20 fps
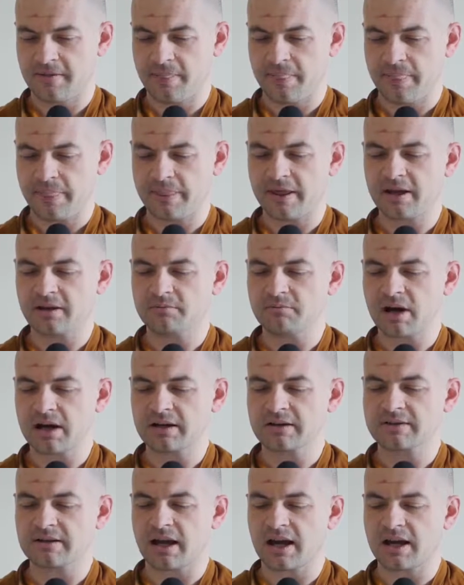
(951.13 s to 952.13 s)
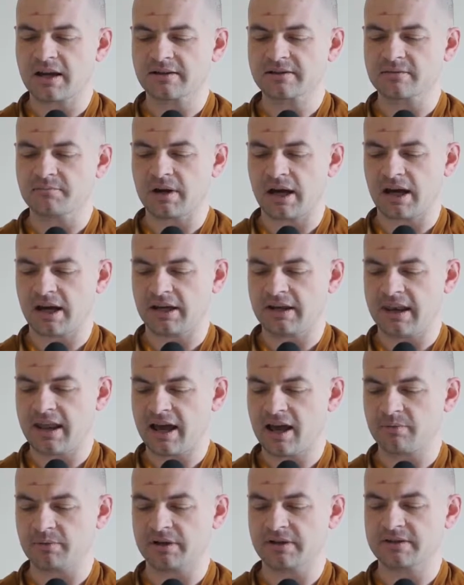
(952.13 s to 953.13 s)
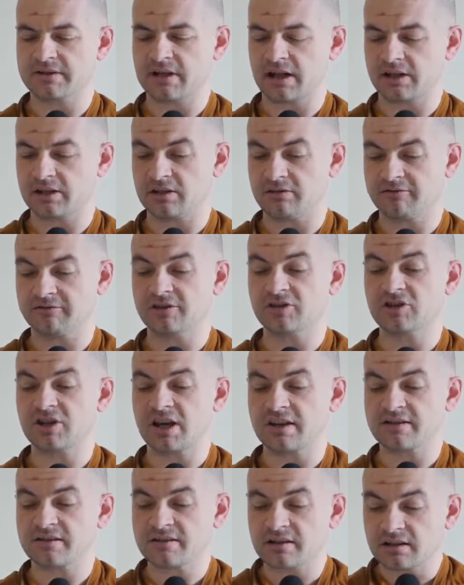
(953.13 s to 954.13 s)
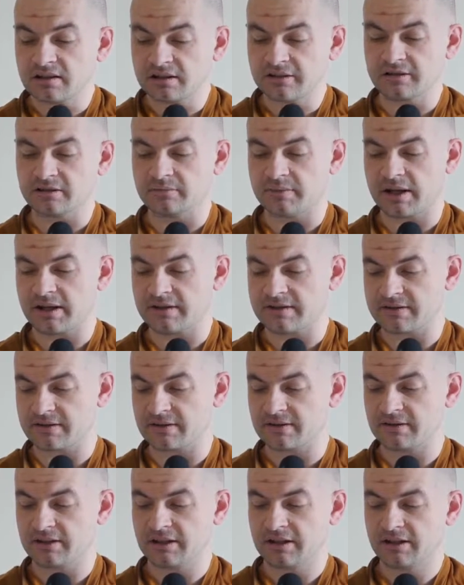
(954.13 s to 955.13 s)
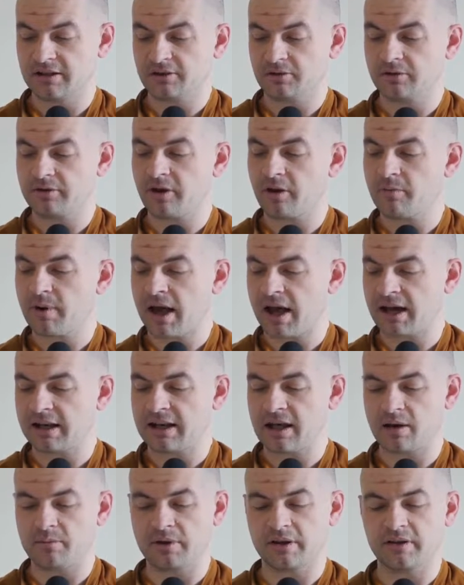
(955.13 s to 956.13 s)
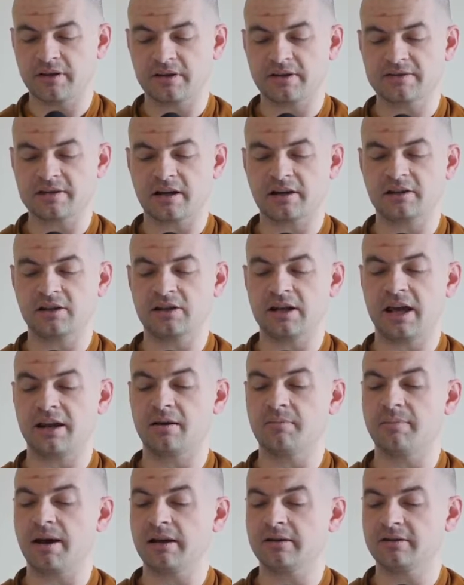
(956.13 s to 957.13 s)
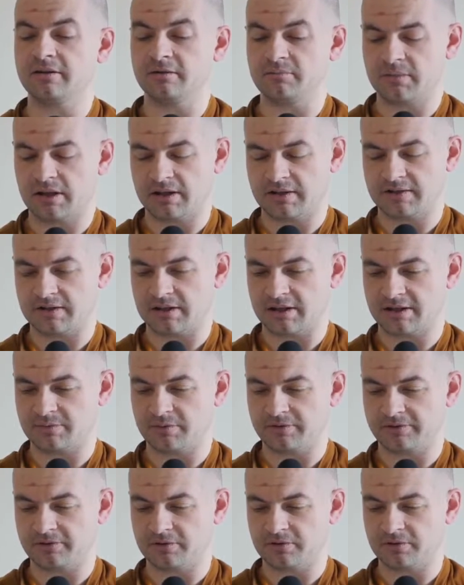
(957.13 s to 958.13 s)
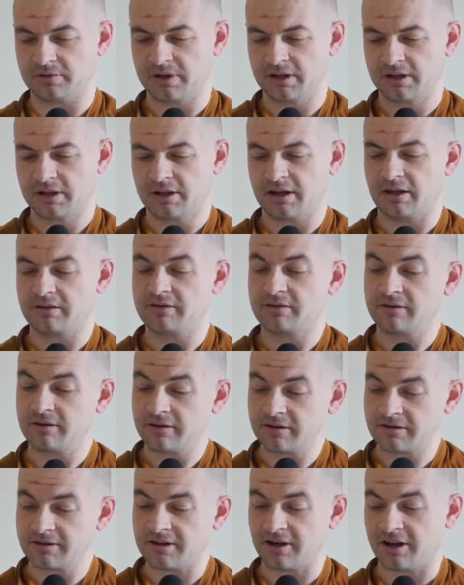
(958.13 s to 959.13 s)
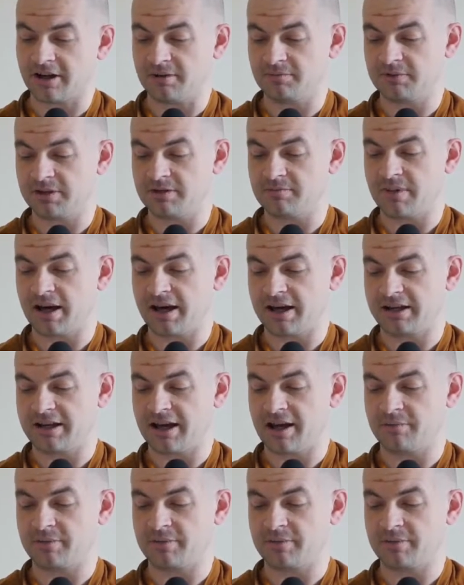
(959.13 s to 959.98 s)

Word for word: Then monks asked Mahanama the Sakyan for just a little medicine, although Mahanama the Sakyan had abundant medicine as before. A third time did Mahanama